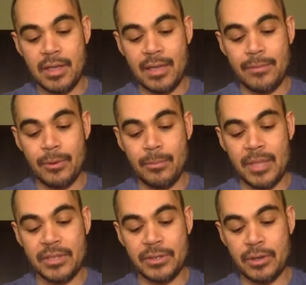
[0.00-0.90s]
if you
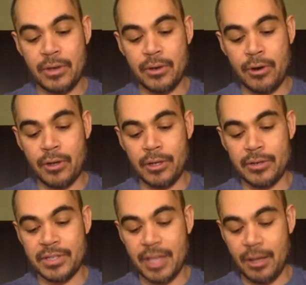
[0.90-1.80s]
mince your garlic
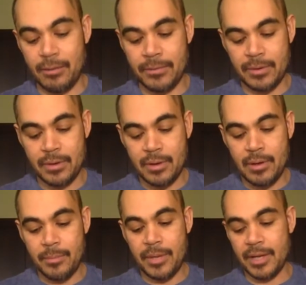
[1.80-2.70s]
yourself,
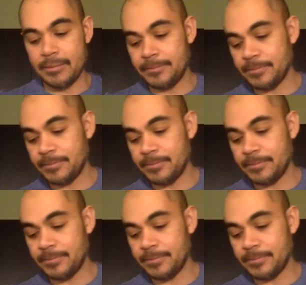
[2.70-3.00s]
but